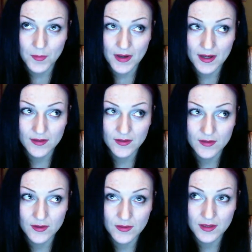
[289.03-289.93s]
But I
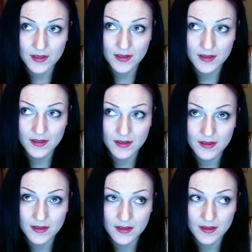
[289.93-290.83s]
don't know
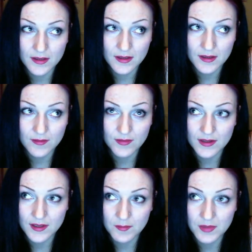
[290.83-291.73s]
then if
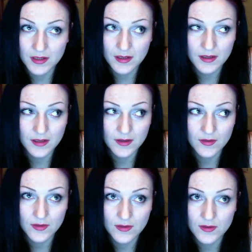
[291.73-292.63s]
I am blinking
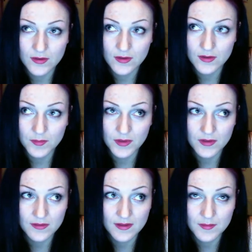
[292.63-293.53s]
or not,
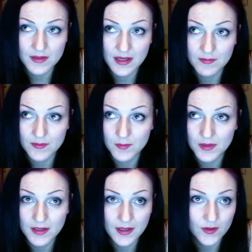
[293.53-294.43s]
because sometimes you
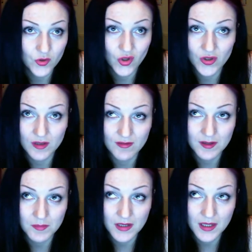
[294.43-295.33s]
blink and you don't
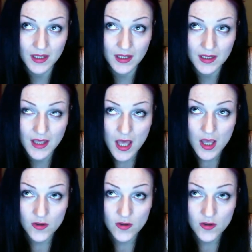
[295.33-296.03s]
even blink,